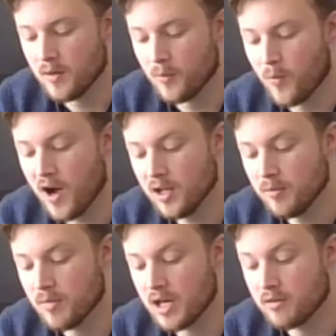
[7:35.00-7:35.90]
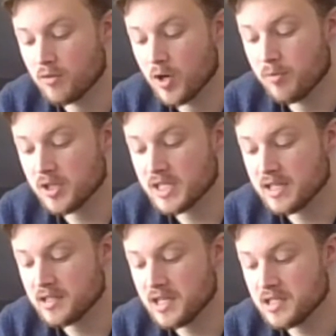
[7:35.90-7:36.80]
While my
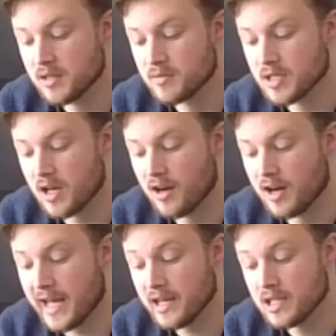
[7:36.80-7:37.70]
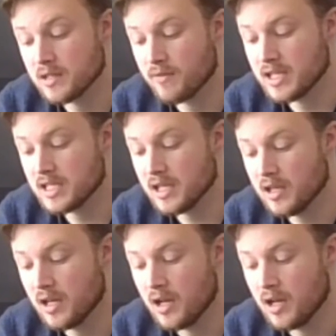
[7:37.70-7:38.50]
robotic systems are activating,